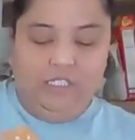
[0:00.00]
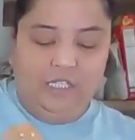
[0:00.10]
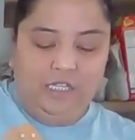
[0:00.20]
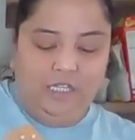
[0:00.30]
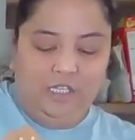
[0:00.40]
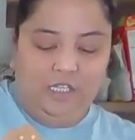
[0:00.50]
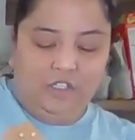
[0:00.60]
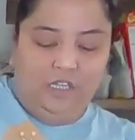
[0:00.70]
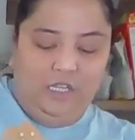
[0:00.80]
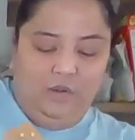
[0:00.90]
there's
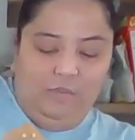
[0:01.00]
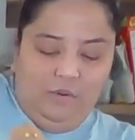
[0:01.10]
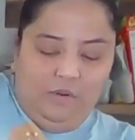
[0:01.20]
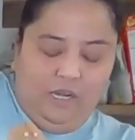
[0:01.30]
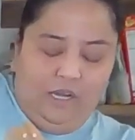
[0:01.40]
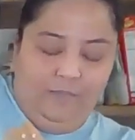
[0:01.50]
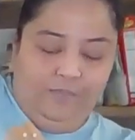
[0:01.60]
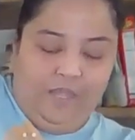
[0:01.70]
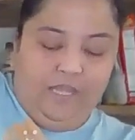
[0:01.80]
a little more